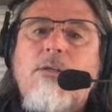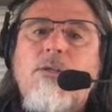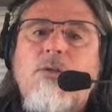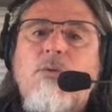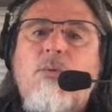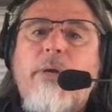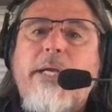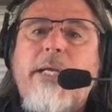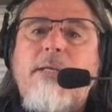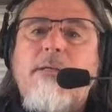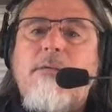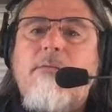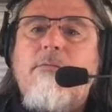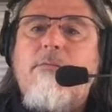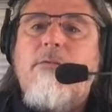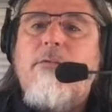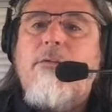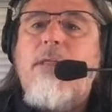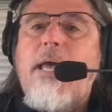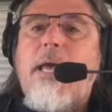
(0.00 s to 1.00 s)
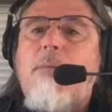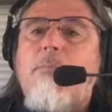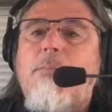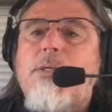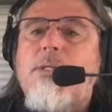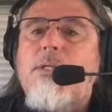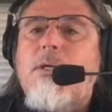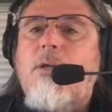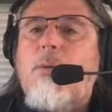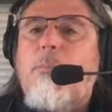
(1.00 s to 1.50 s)
tweaked for that
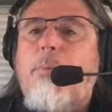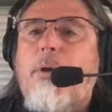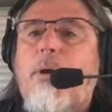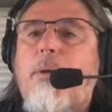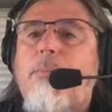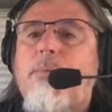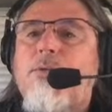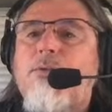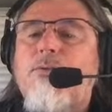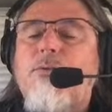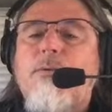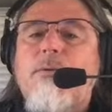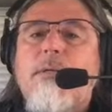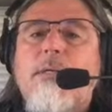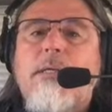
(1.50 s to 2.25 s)
particular purpose.